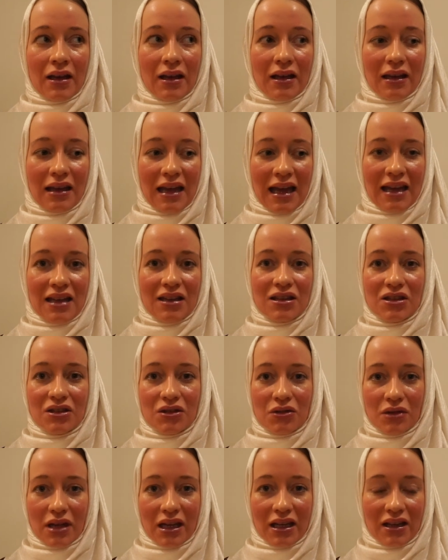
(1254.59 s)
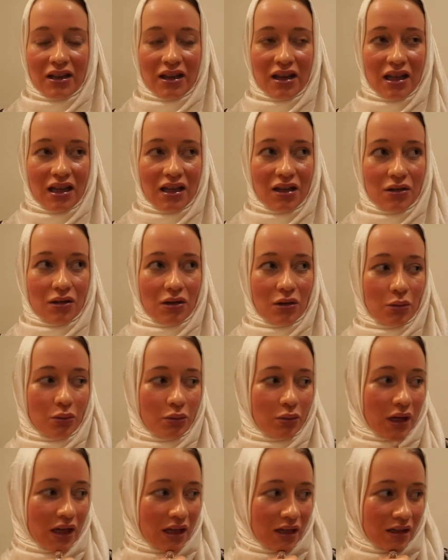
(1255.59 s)
gain you anything, you know,
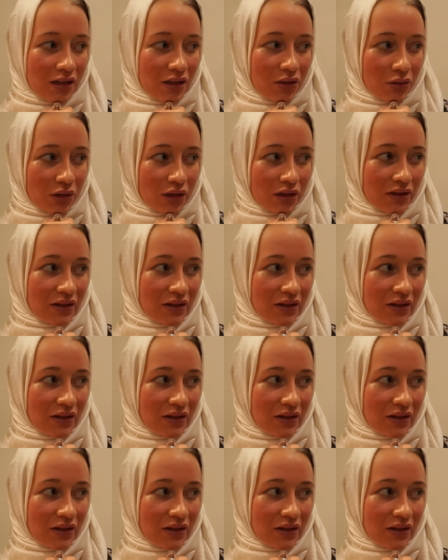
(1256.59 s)
while you are